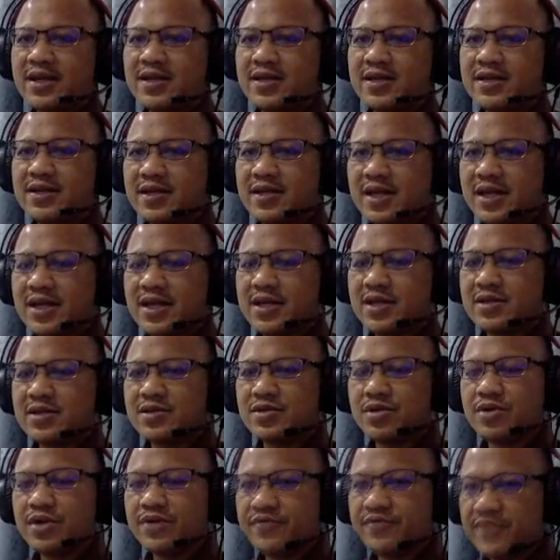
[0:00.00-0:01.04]
Okay, so
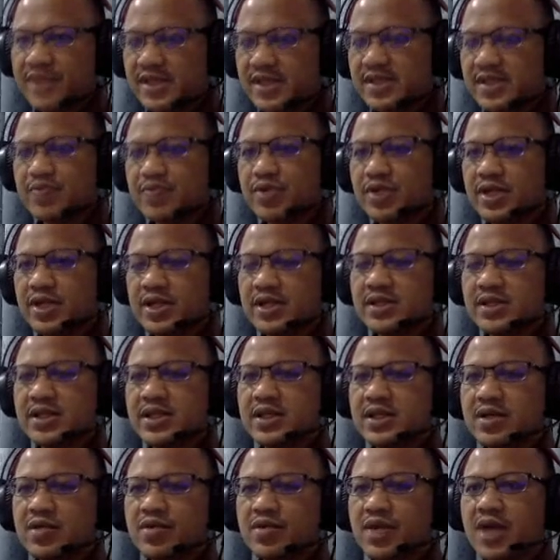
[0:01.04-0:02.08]
if this word is in the
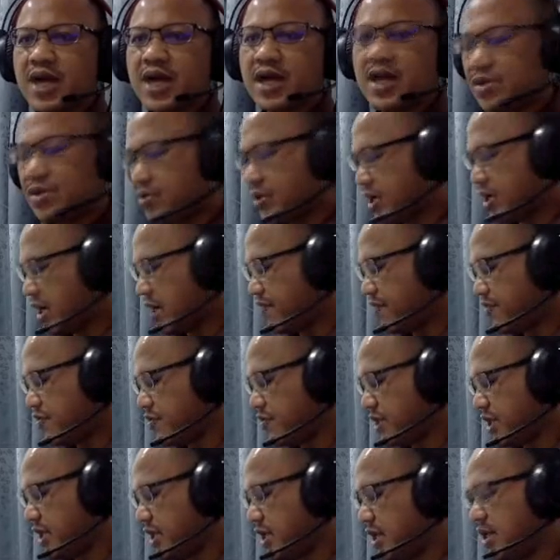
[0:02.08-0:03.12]
Quran, you have to
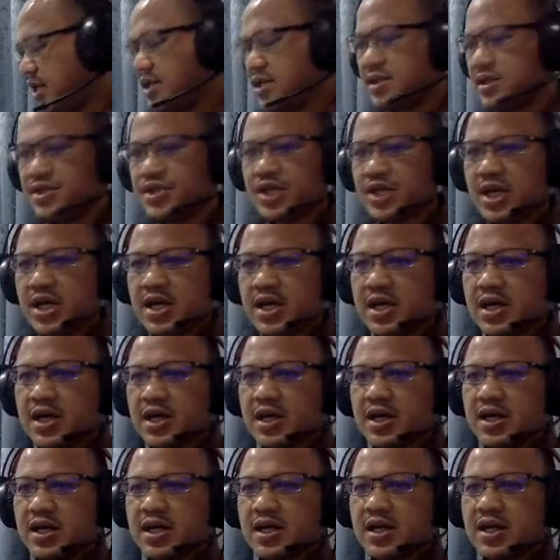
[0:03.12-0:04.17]
read
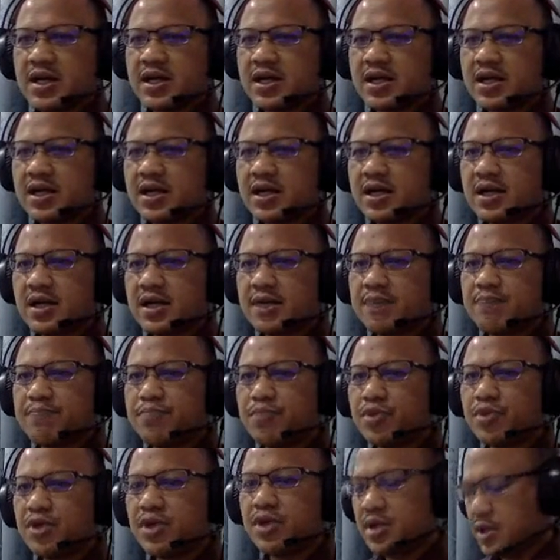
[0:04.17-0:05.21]

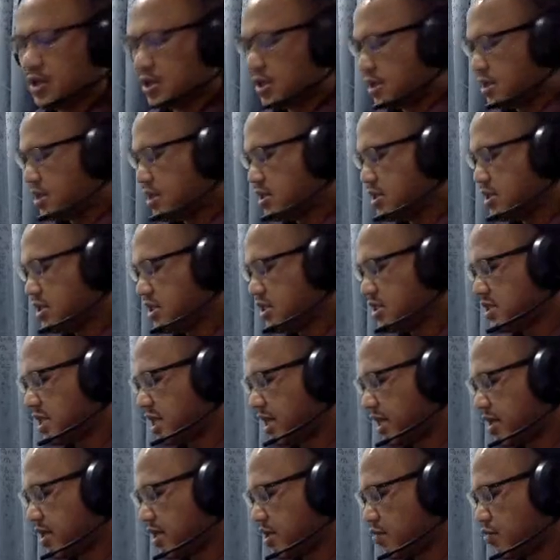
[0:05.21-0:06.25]
shabun, just
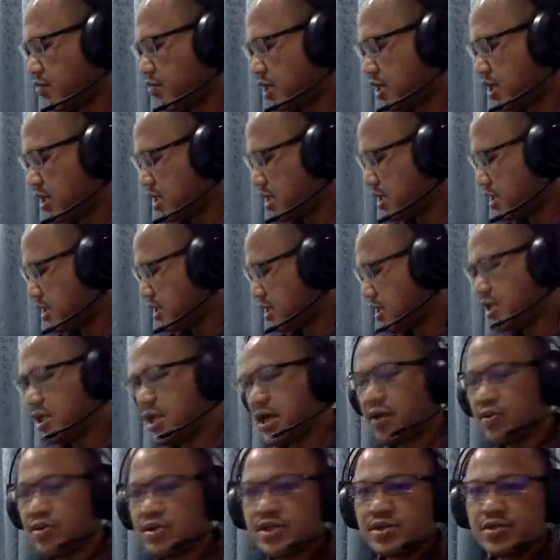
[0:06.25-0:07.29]
like the word in
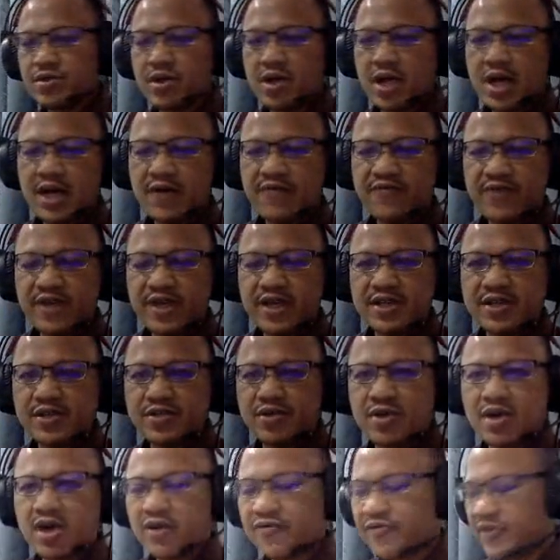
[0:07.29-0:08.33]
our surah in the
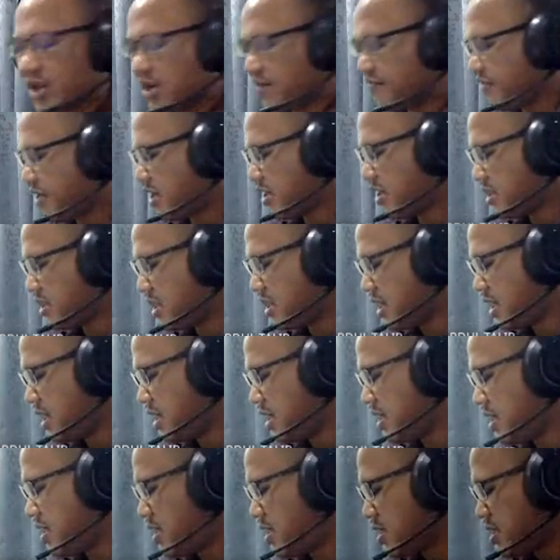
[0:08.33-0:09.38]
surah of Al-Fatihah,
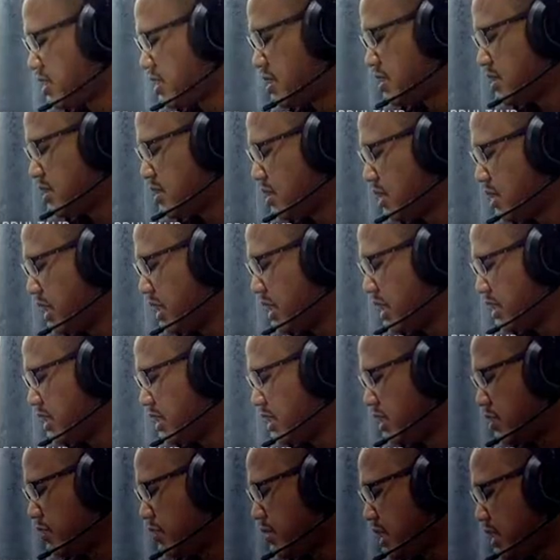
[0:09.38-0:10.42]

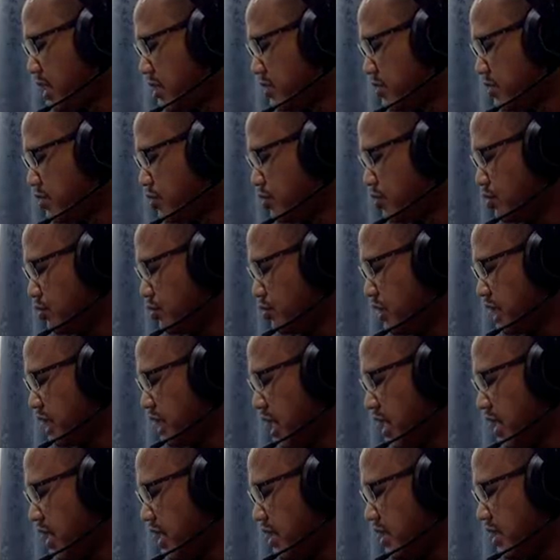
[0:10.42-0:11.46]
ghairil maghdubi
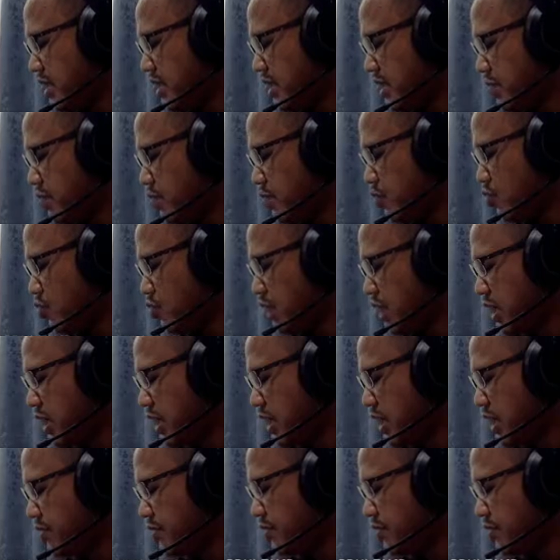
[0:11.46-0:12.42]
alaihim walad